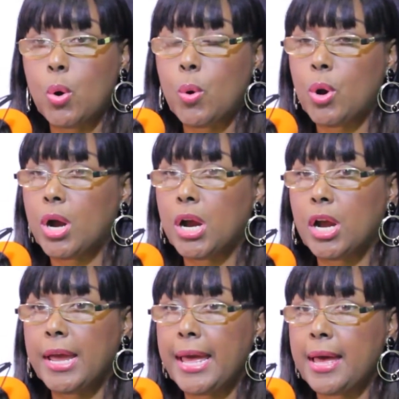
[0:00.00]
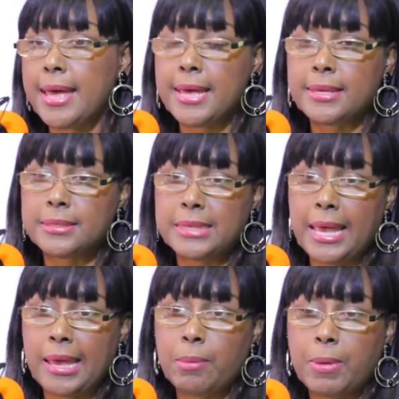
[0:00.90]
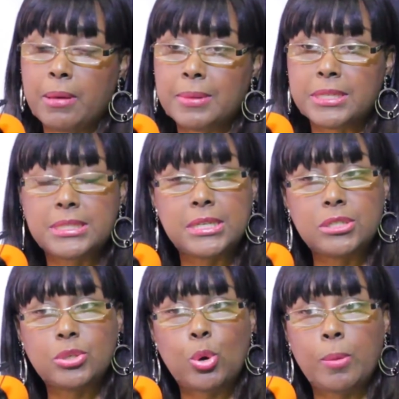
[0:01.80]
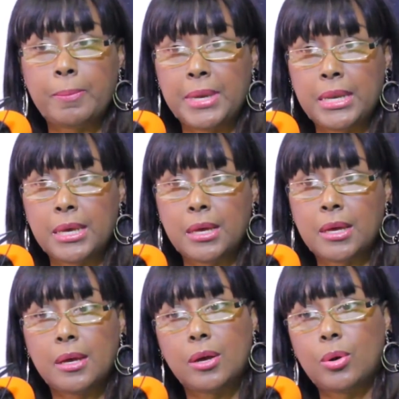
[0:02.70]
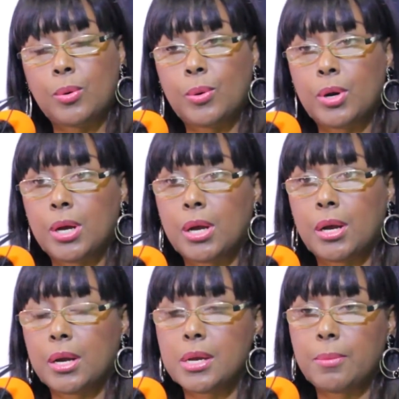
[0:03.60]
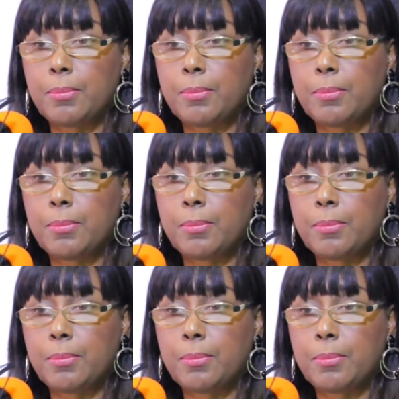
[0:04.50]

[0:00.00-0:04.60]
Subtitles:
or as a publicist or media or